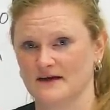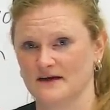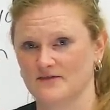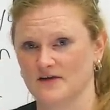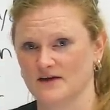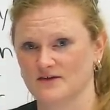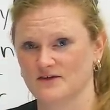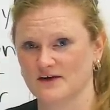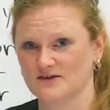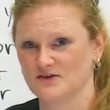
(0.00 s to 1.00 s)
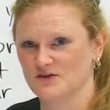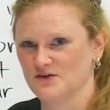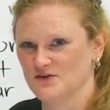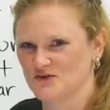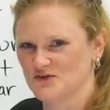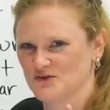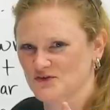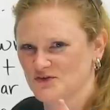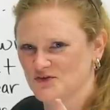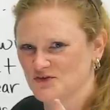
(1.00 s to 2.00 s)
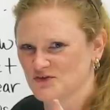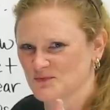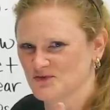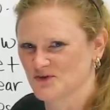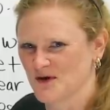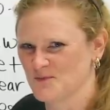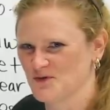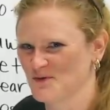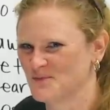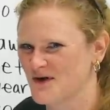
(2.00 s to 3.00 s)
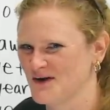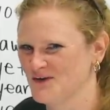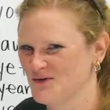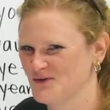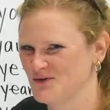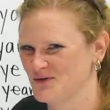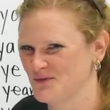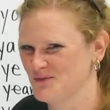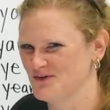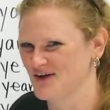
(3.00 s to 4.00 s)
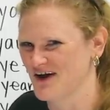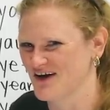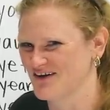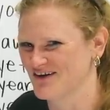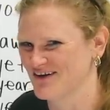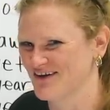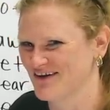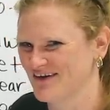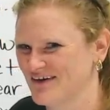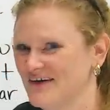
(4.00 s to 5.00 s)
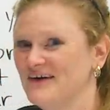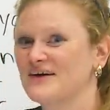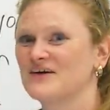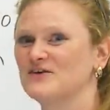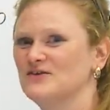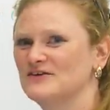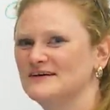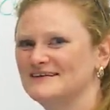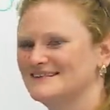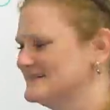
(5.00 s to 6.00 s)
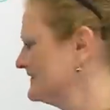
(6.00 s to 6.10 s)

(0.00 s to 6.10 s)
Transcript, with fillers: have got to get you to, to subscribe to my youtube channel go do it